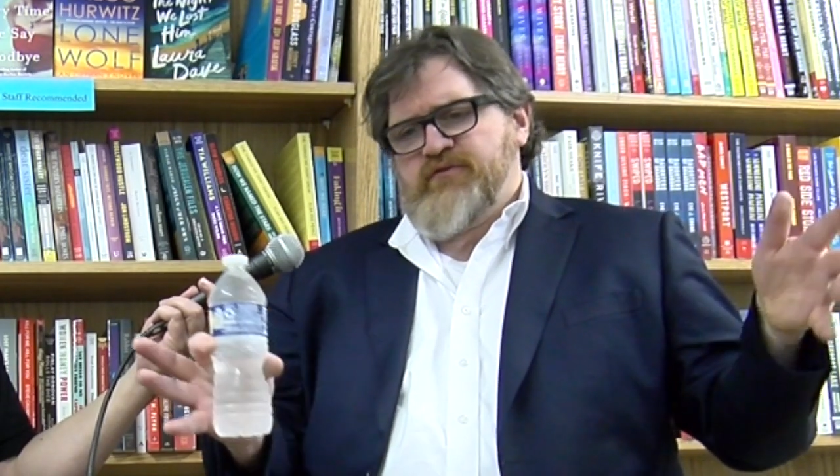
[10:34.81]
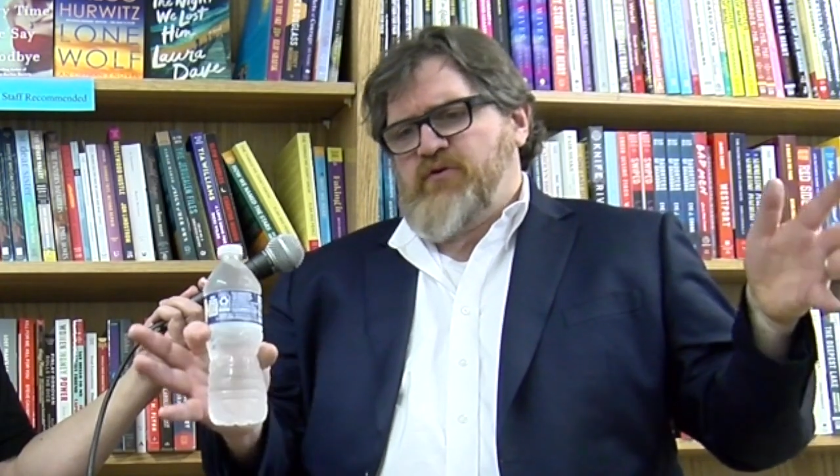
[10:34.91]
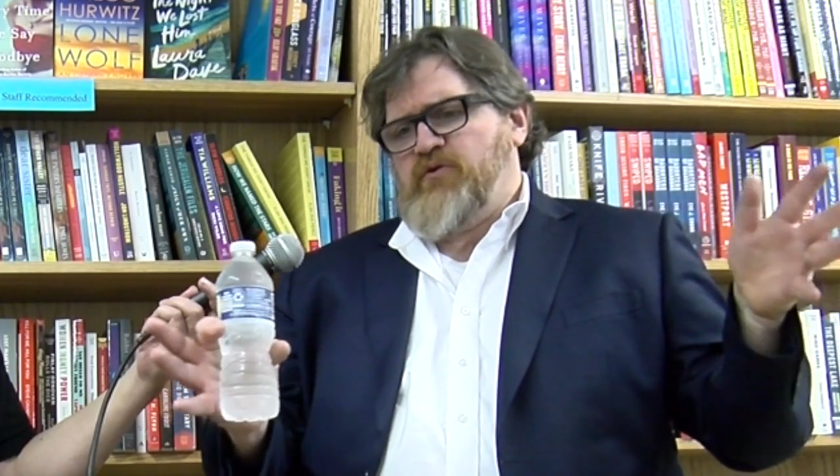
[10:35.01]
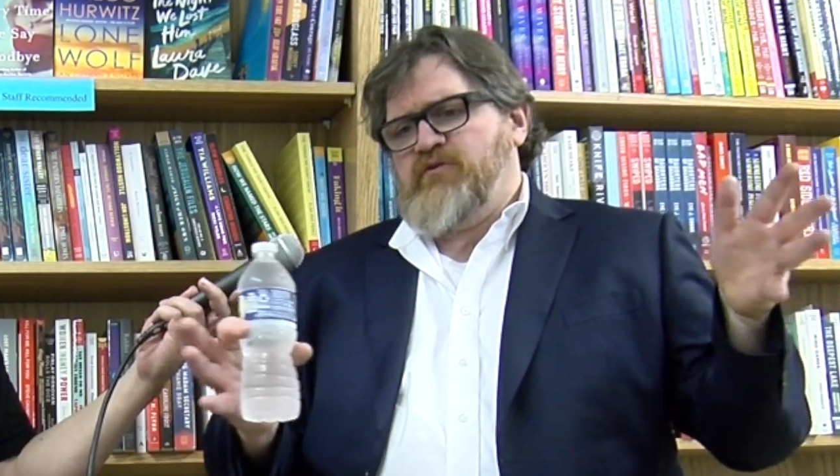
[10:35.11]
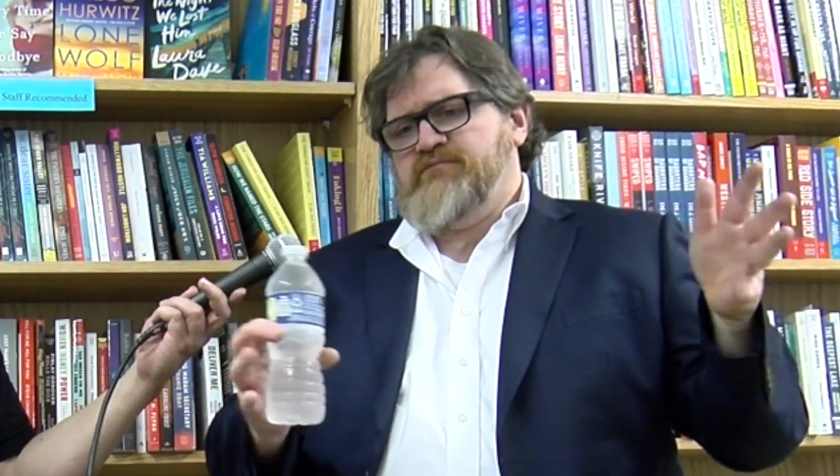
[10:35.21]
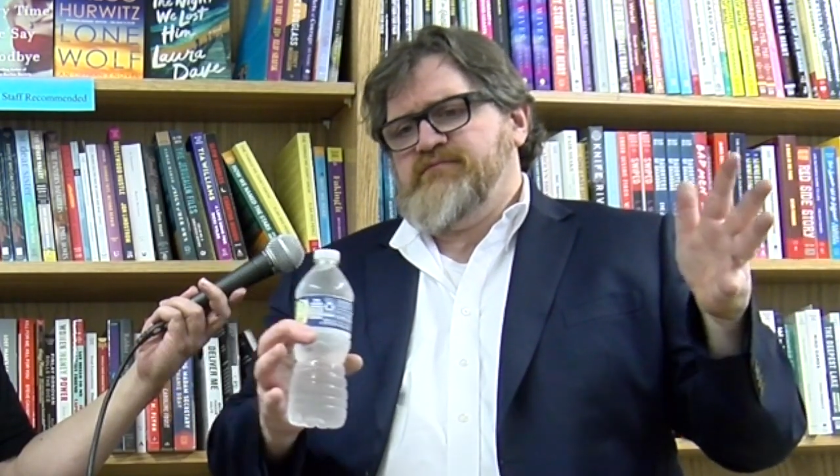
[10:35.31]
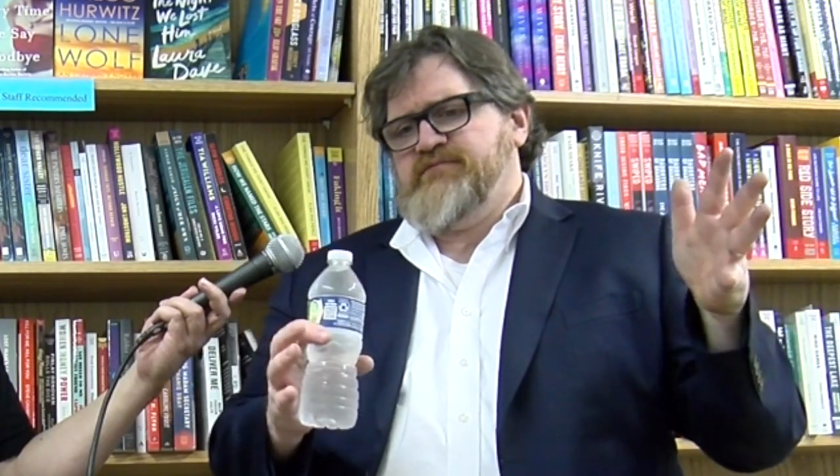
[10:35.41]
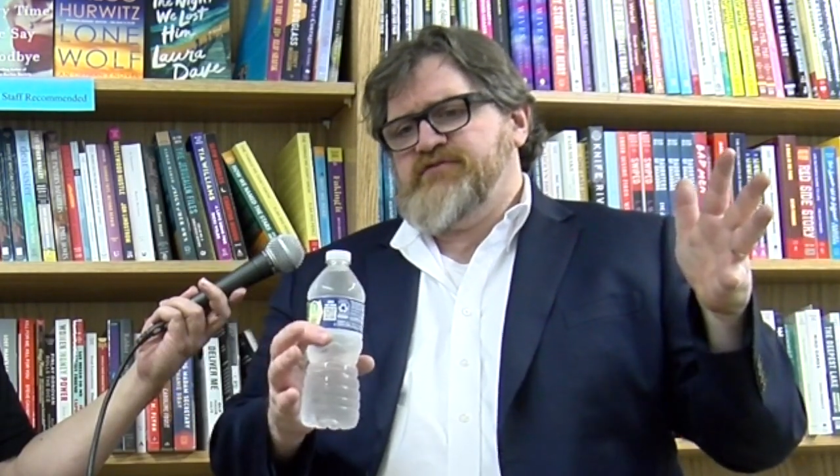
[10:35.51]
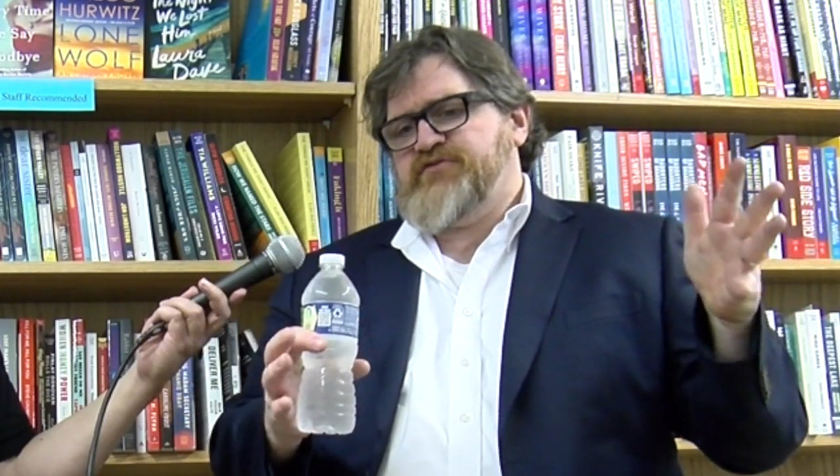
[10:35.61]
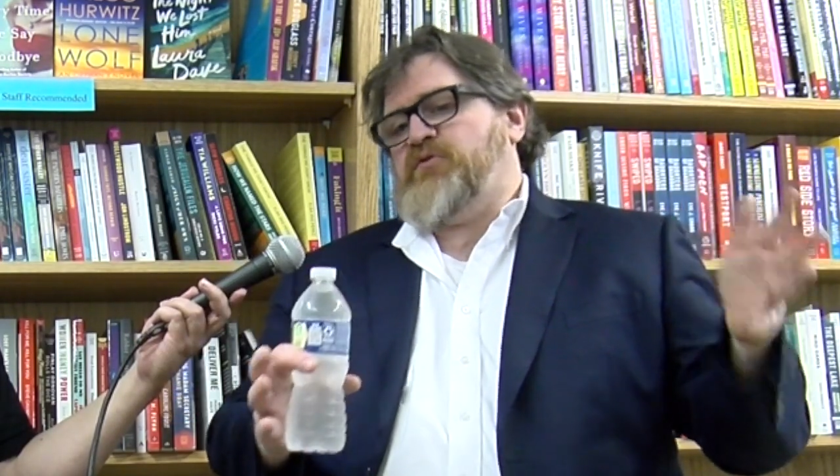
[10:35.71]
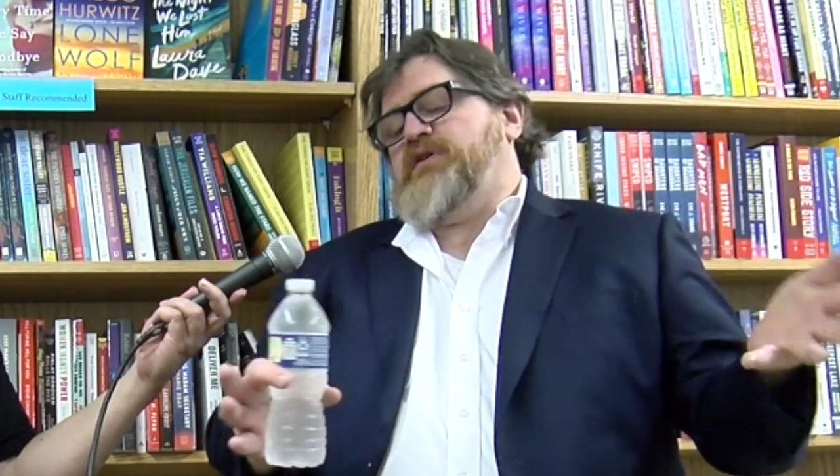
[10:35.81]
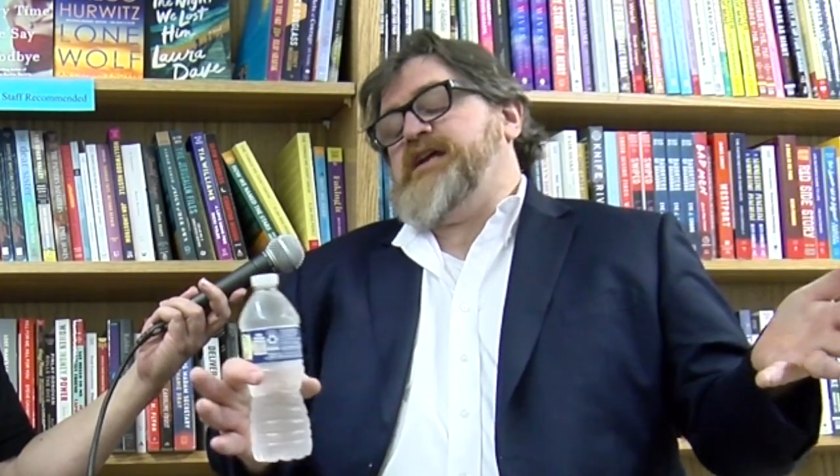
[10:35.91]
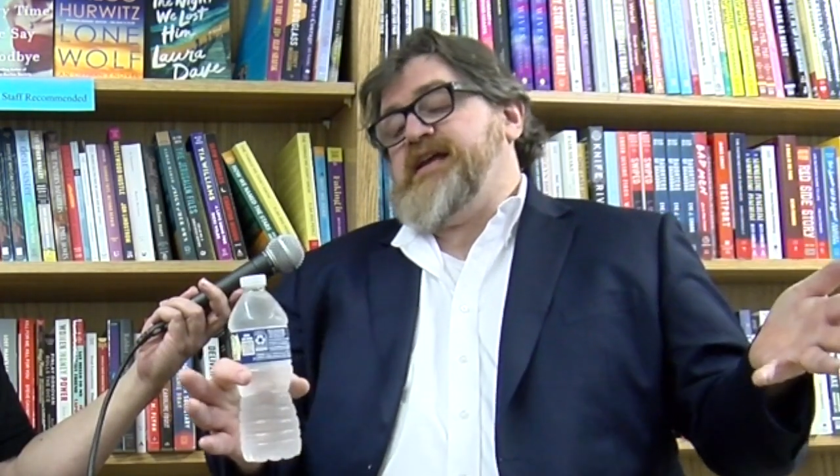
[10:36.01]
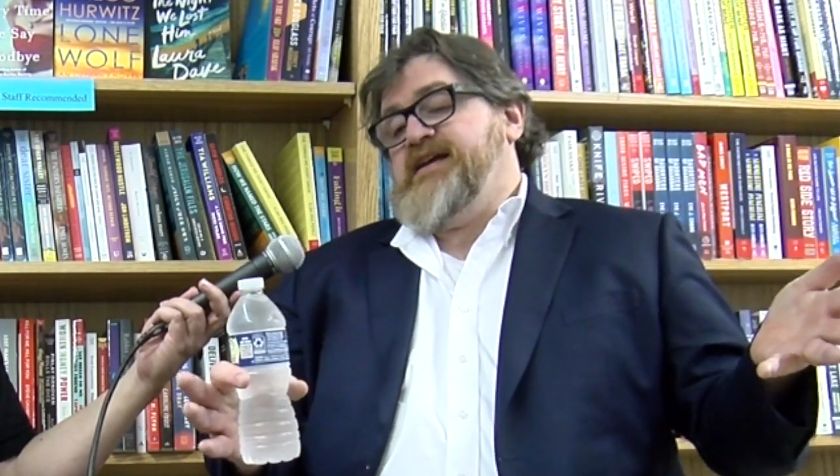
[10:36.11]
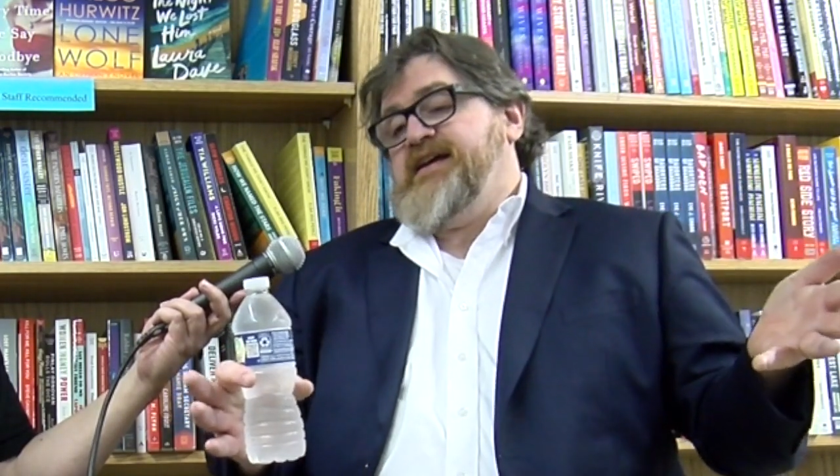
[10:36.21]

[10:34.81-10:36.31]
the whole story.